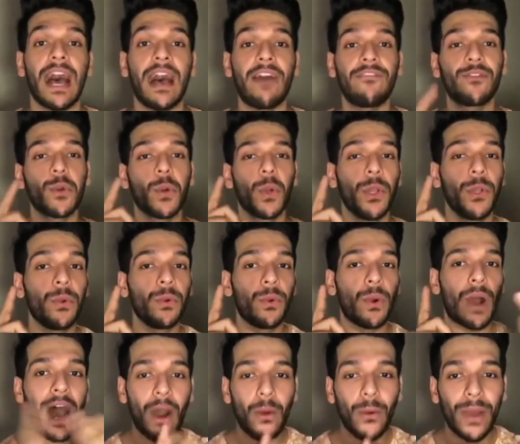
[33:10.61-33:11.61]
I've told
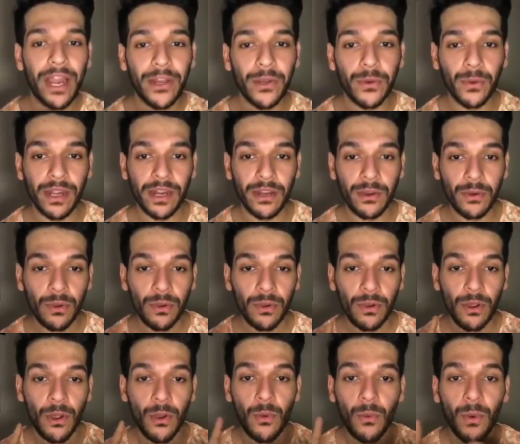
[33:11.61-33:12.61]
you how I do it,
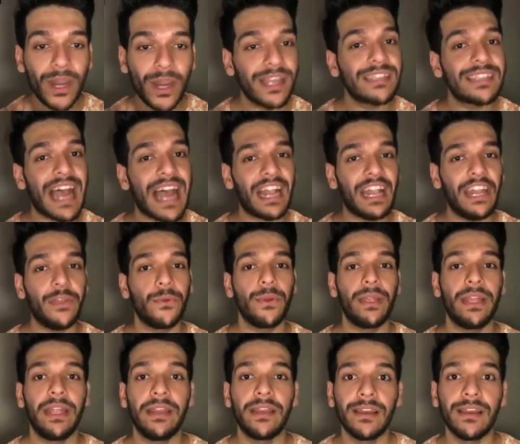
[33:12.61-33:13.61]
what exactly you
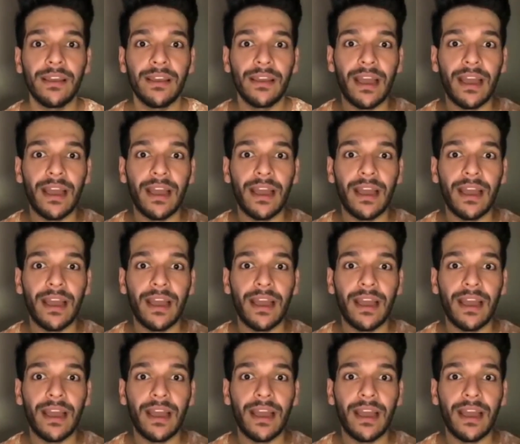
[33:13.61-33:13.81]
need.